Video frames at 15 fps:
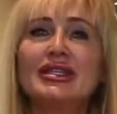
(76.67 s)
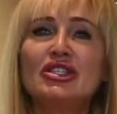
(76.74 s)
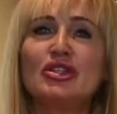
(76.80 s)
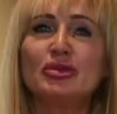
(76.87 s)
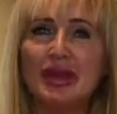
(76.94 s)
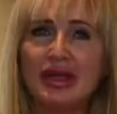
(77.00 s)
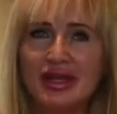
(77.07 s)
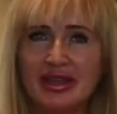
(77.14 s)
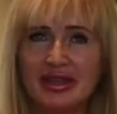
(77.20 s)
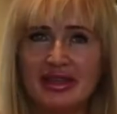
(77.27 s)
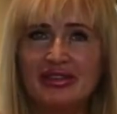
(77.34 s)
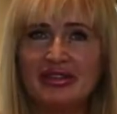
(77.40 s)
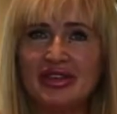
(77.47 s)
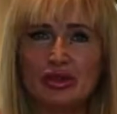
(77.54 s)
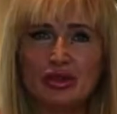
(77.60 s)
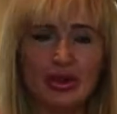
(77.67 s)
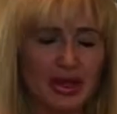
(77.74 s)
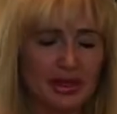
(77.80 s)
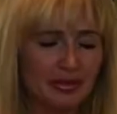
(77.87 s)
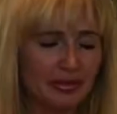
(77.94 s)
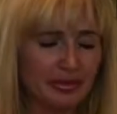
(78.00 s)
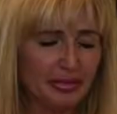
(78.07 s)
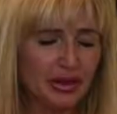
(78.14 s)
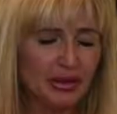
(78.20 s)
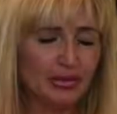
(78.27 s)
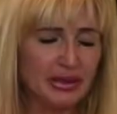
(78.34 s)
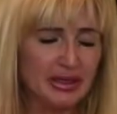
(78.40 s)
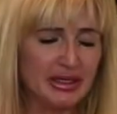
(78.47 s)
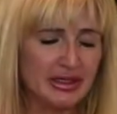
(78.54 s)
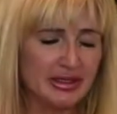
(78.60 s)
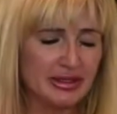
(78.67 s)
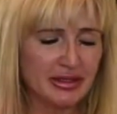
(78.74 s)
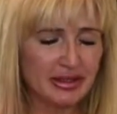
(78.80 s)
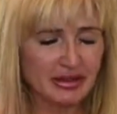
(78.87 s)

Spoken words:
To make the Fideuà, we need